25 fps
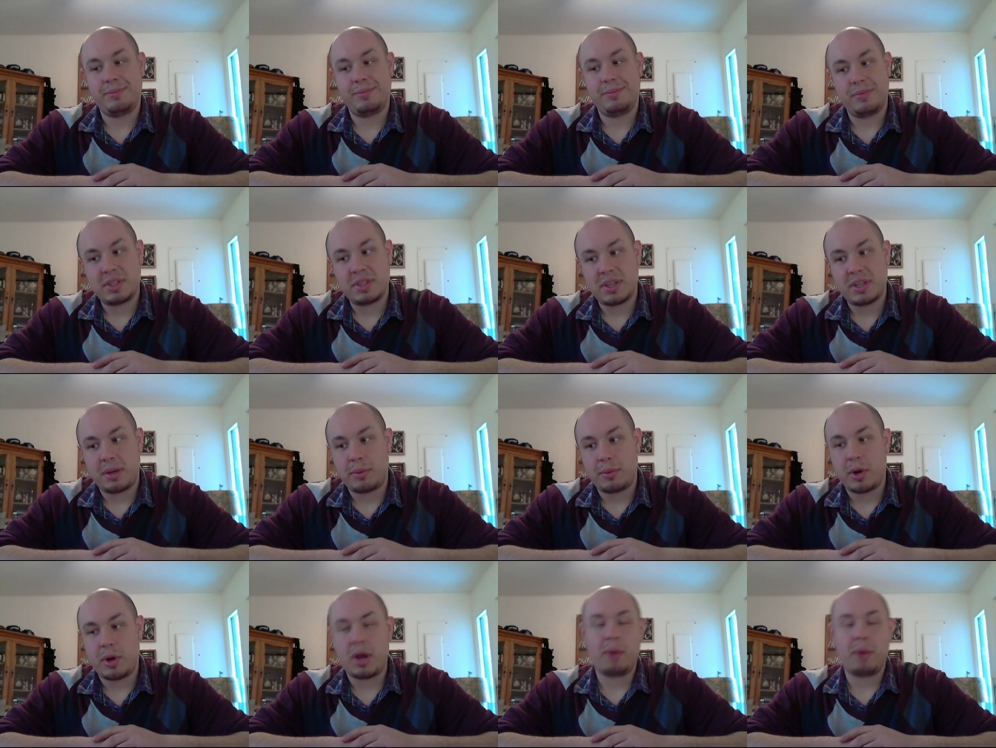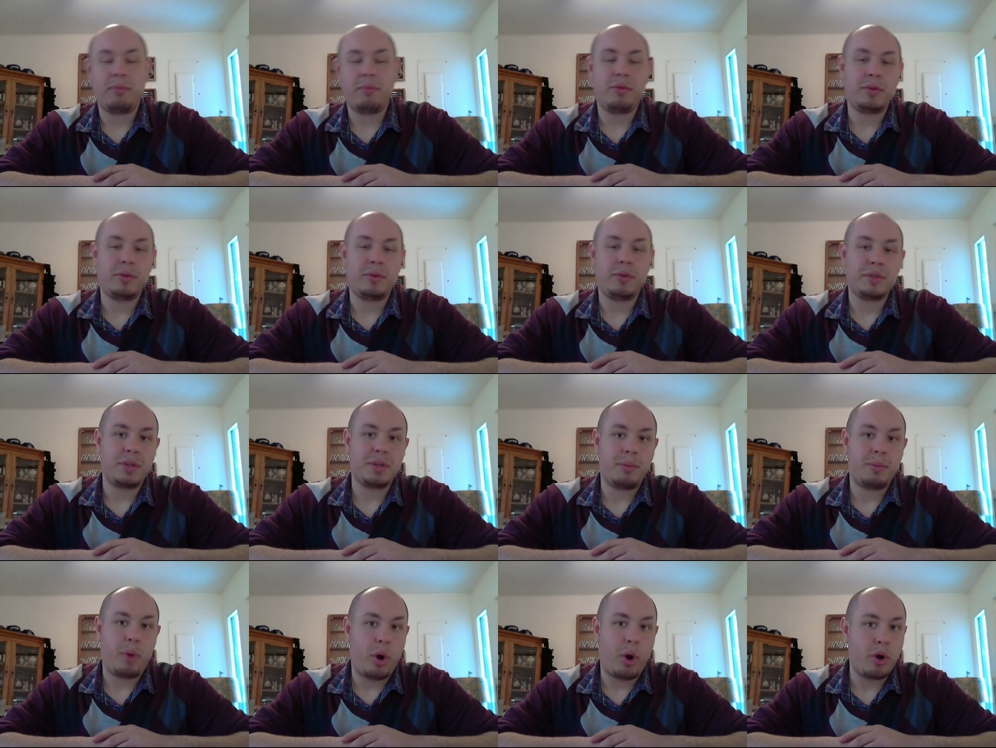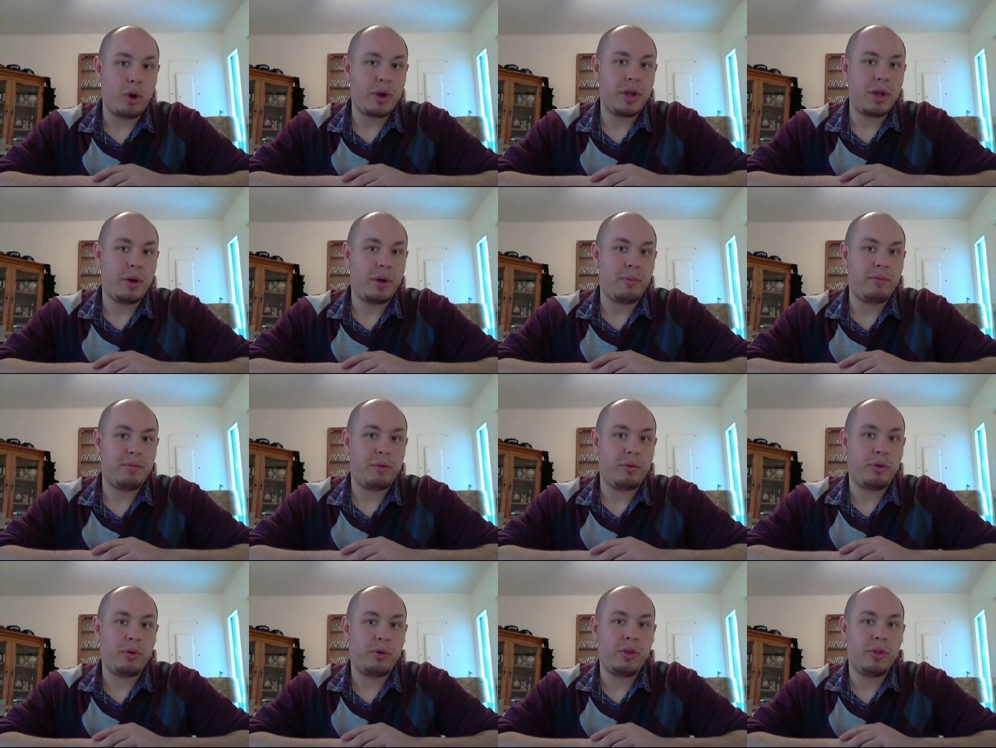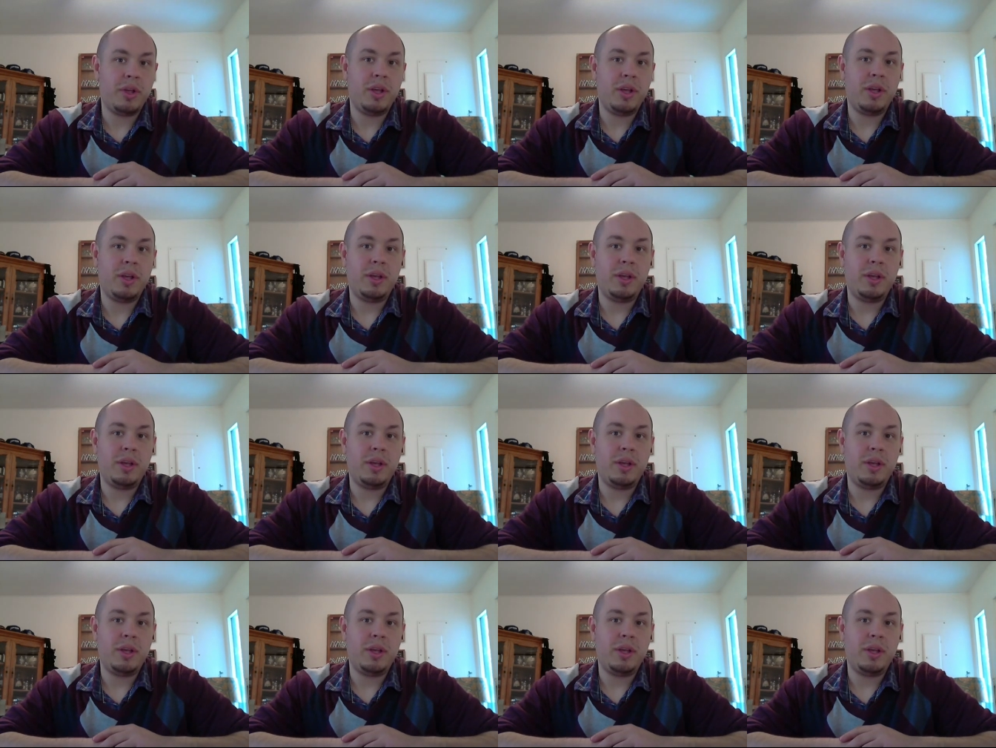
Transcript: Some are helpful, some aren't helpful.